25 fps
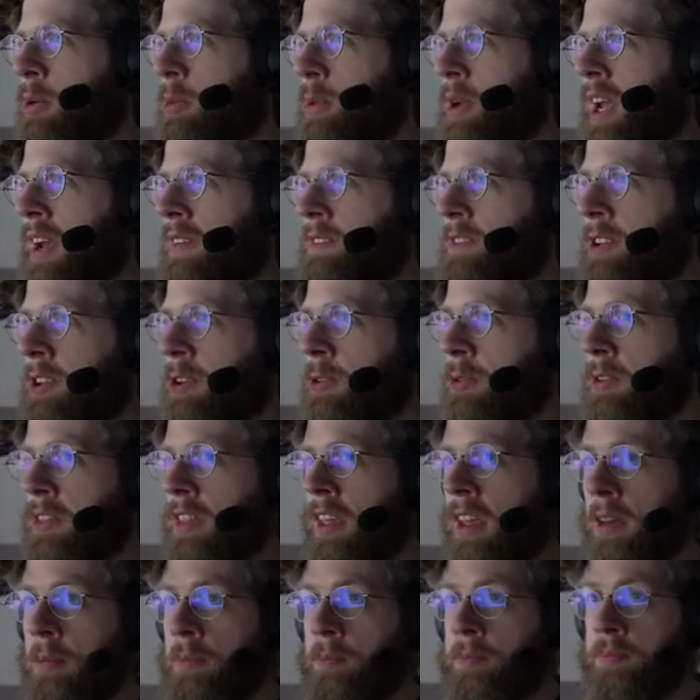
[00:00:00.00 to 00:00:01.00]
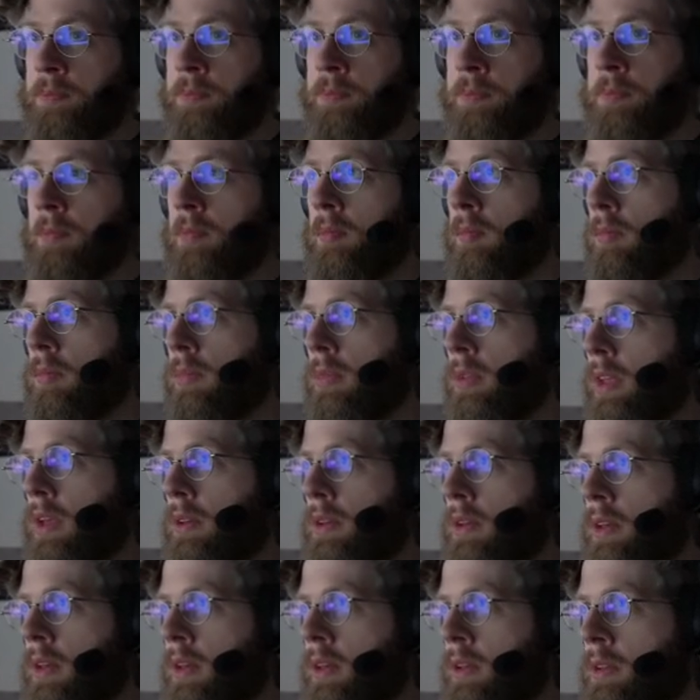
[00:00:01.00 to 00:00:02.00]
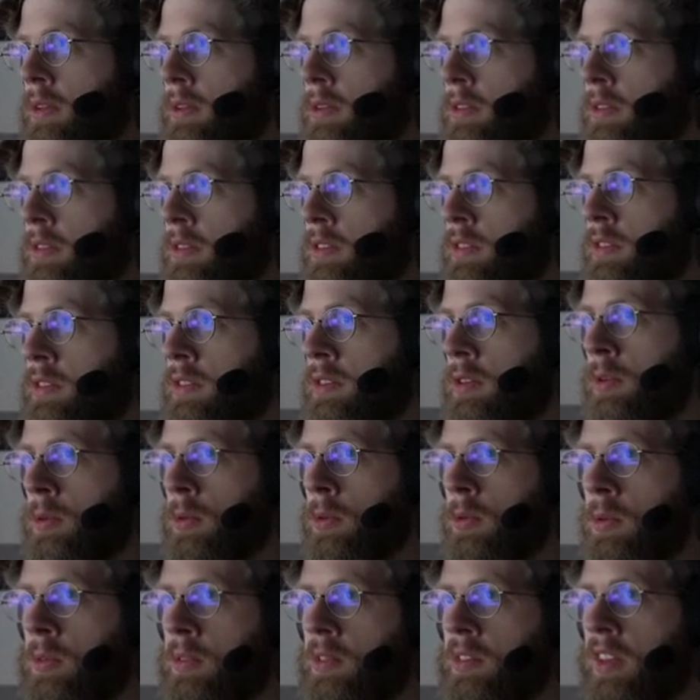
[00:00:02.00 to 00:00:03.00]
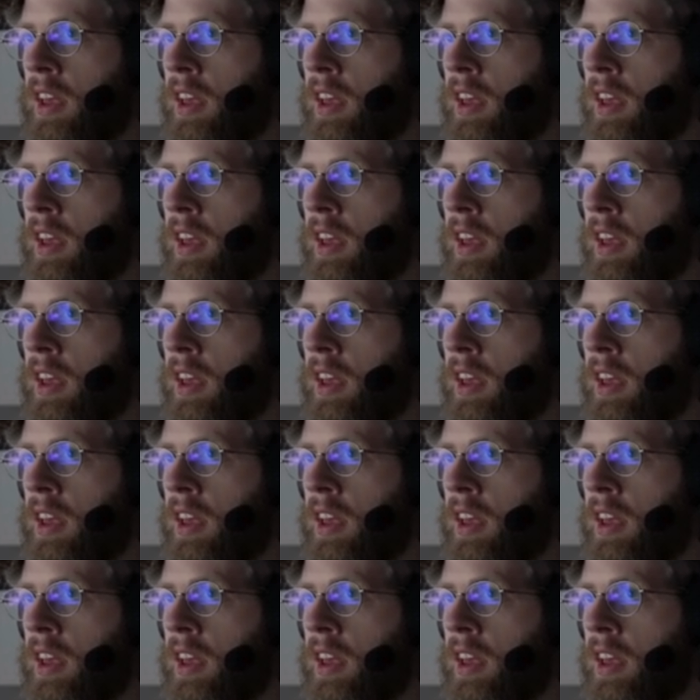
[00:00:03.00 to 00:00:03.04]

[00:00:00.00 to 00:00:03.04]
we have to do with them is use